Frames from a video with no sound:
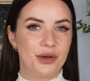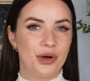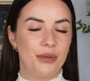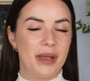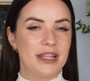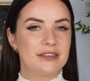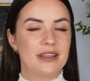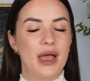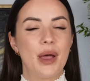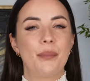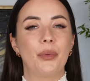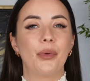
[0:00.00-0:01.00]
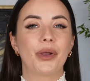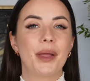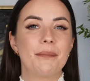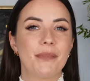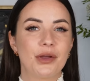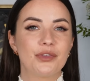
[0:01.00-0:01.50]
comments. But what
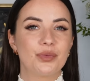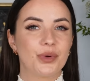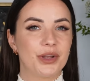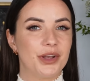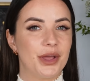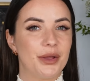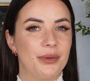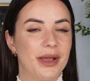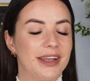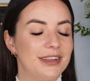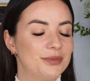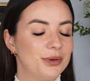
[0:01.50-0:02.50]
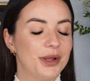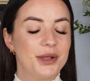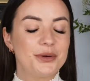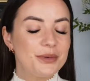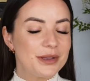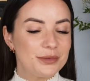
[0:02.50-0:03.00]
I most want to know, and it's what
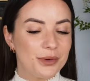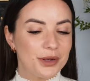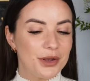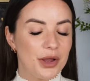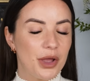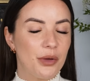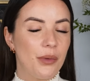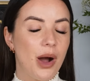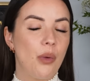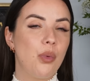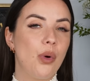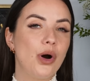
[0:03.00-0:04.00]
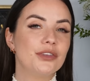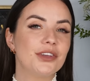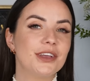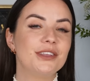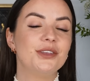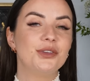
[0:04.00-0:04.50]
I always want to know, are what
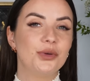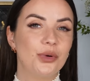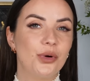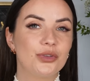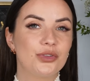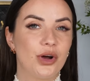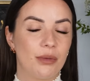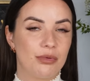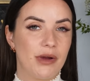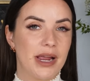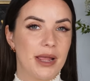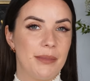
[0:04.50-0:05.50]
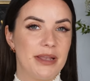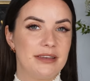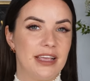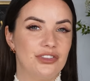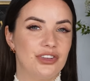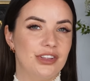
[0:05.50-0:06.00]
are your top
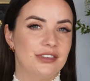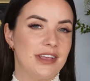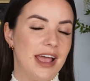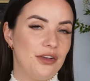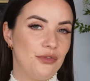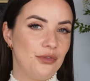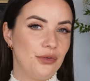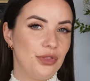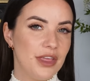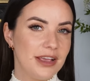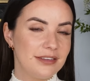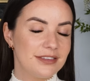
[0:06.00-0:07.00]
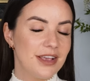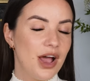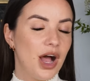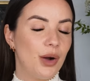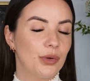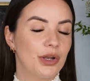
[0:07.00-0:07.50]
recommendations? And for this,
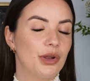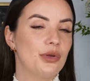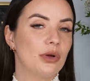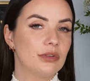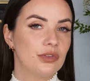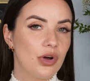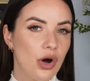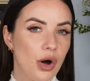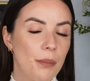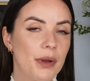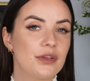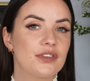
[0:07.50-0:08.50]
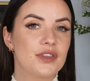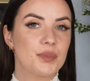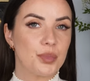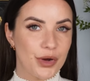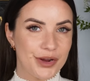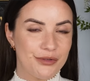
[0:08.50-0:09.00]
I want to know your top
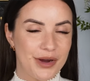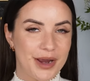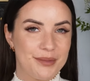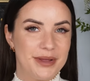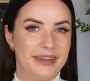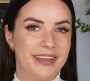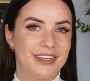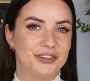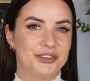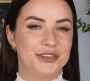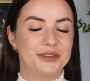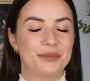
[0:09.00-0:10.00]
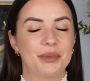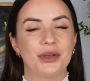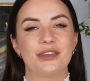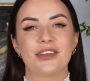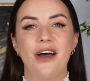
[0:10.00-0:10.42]
spring recommendations because